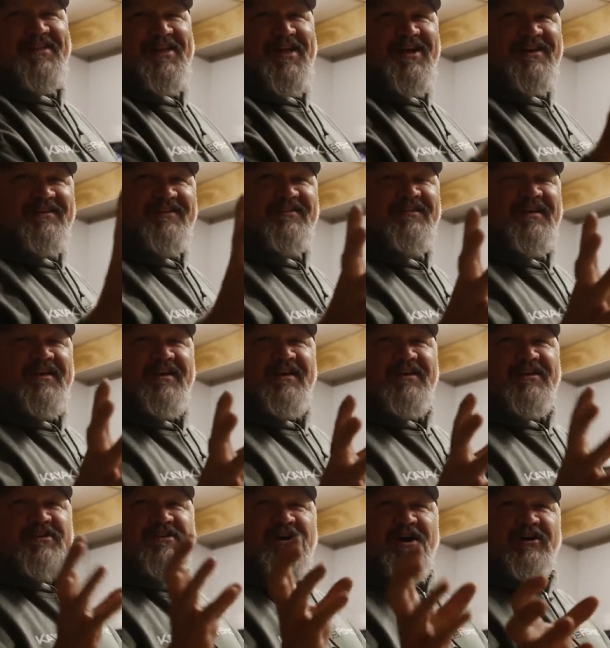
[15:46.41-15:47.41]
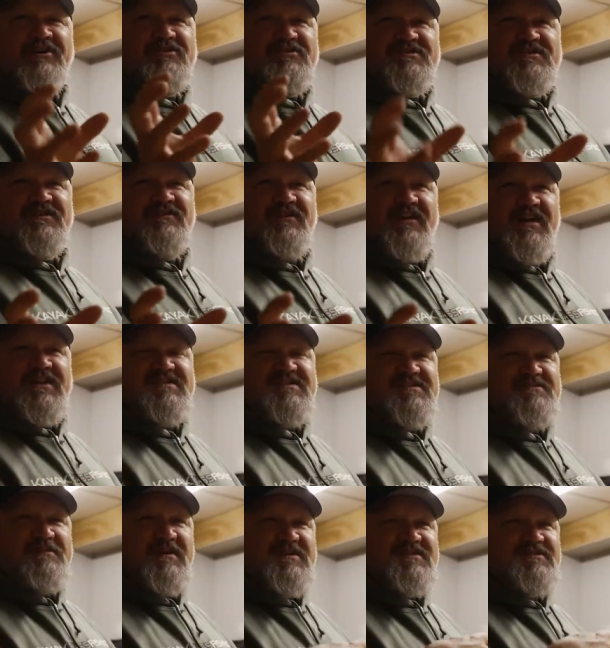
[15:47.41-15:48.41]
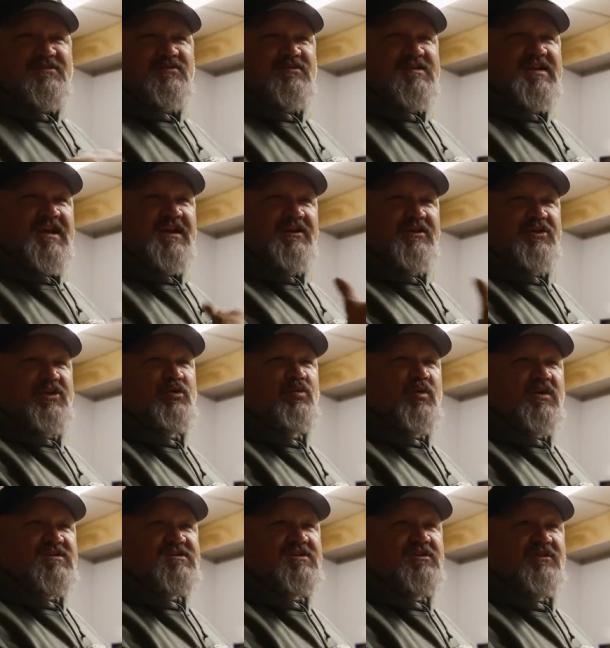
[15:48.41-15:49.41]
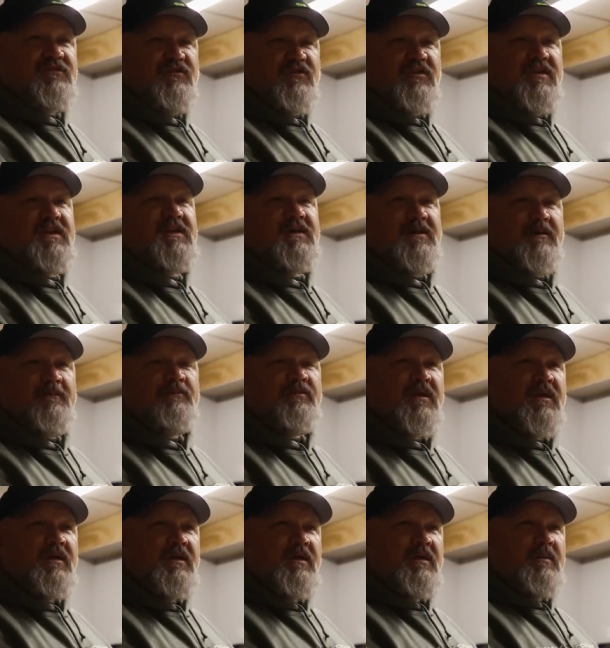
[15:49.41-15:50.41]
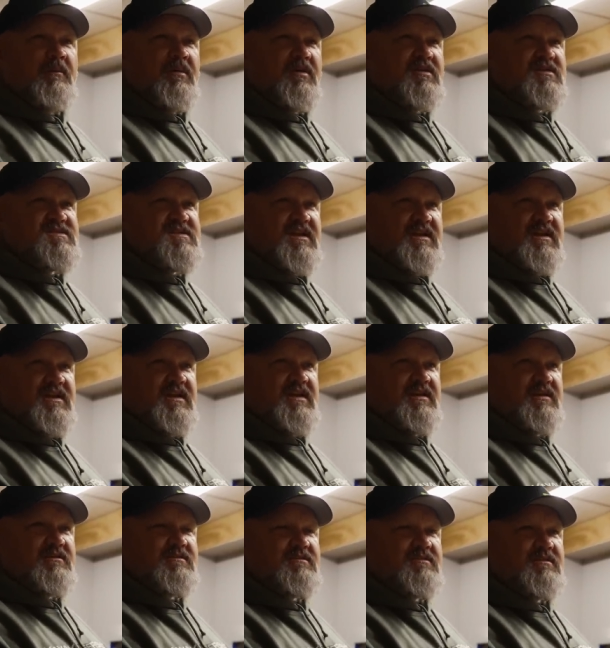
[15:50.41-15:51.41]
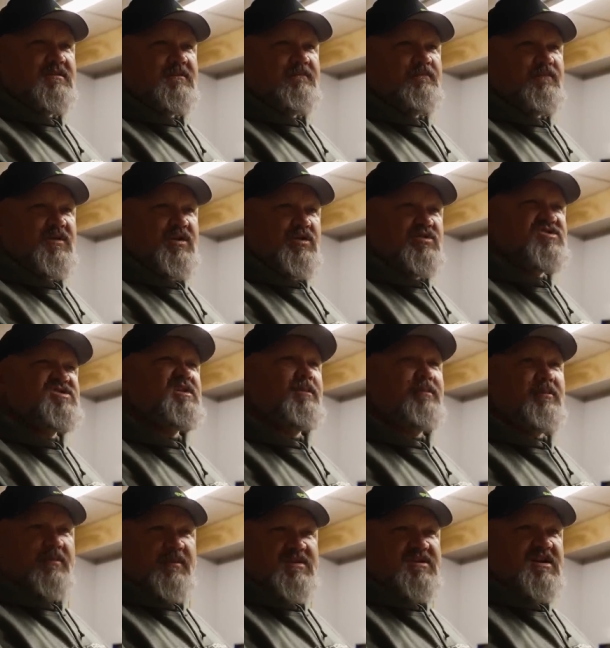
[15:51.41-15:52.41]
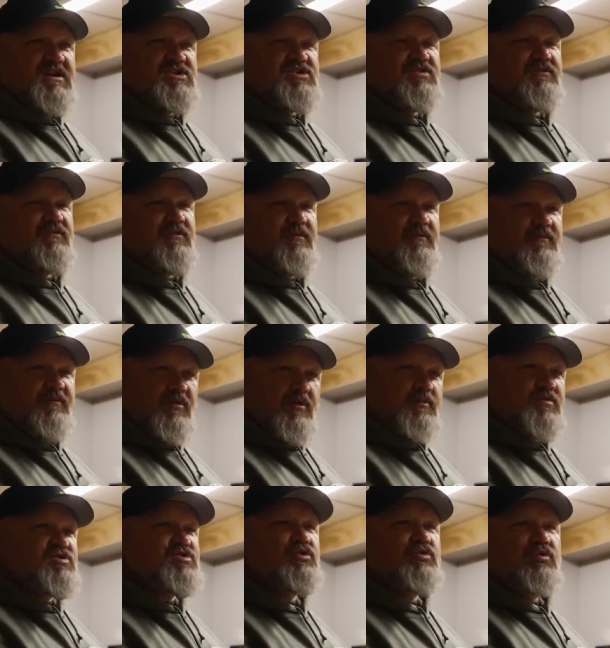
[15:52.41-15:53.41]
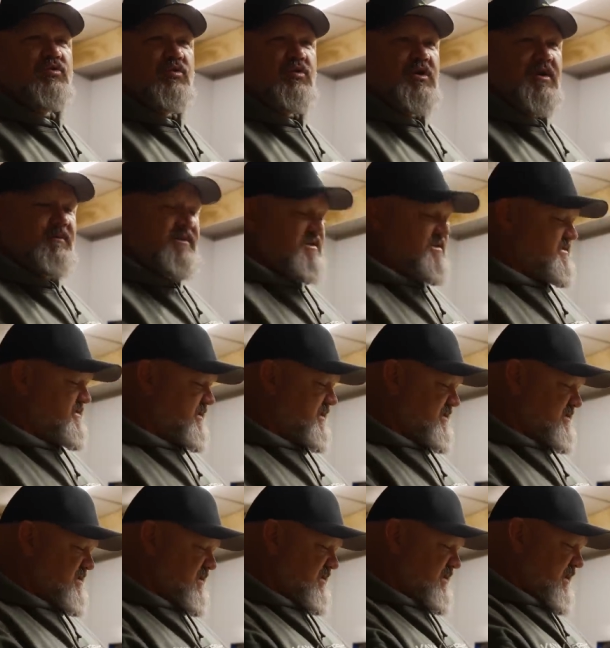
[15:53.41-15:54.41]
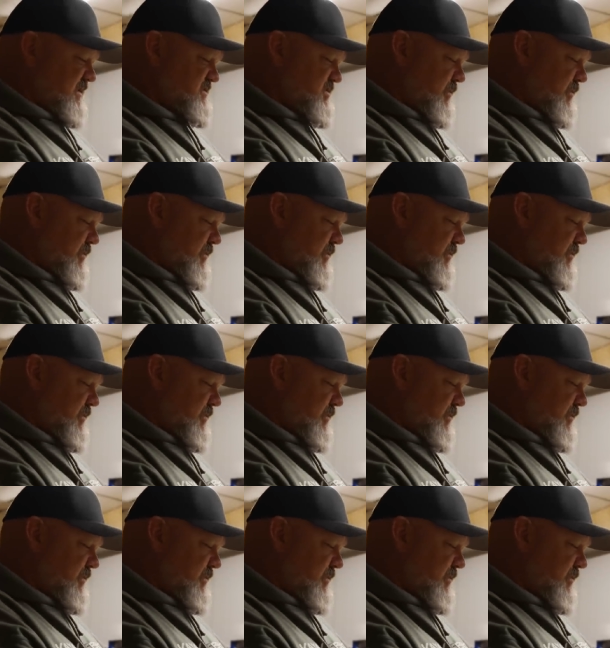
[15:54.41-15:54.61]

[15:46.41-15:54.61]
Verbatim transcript: A lot of doctors' advice is based on telling you what's good for them because they get you know supplementation from pharmaceutical companies and things like that.